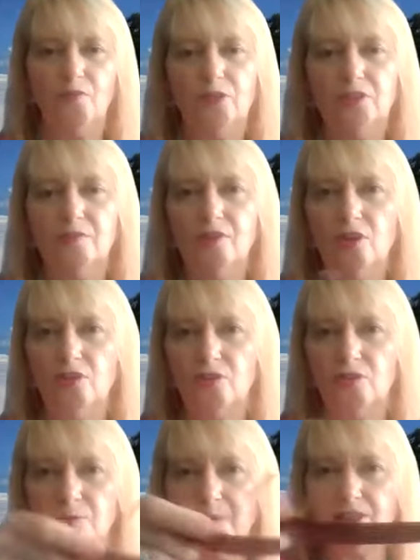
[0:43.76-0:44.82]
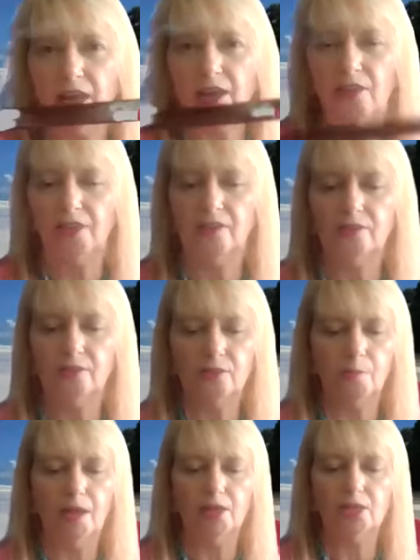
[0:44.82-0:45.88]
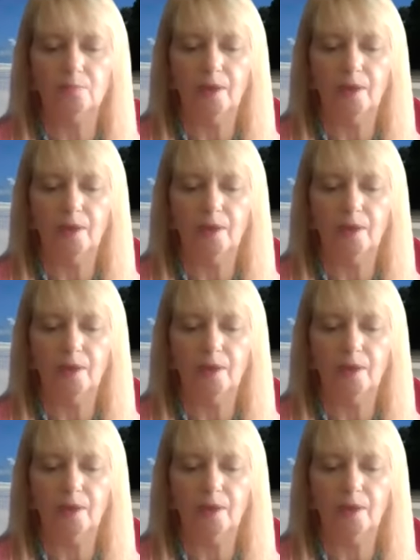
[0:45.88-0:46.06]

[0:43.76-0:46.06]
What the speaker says: for those of you who are new to my channel, thank you so much.